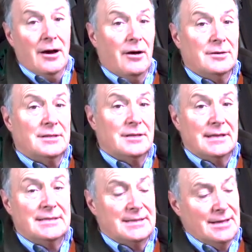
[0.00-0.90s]
onto
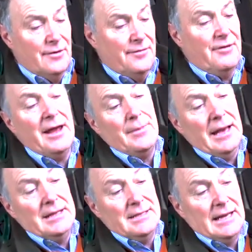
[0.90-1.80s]
this steel frame.
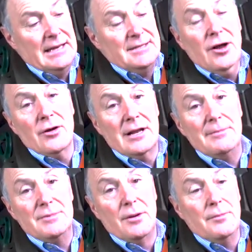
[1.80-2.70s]
It's not
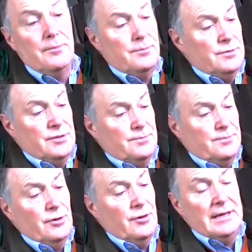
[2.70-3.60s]
clipped on
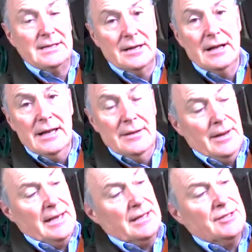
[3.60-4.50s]
purely to
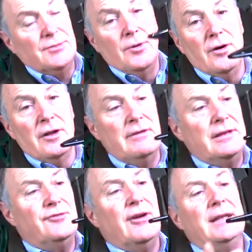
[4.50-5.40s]
make it smaller
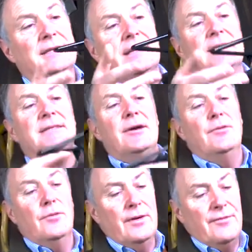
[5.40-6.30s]
in transit. So
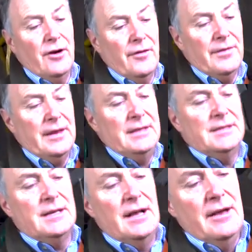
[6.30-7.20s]
we've got
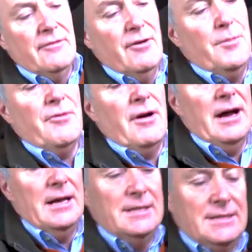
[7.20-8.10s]
these
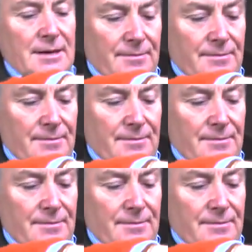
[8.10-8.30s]
rubberized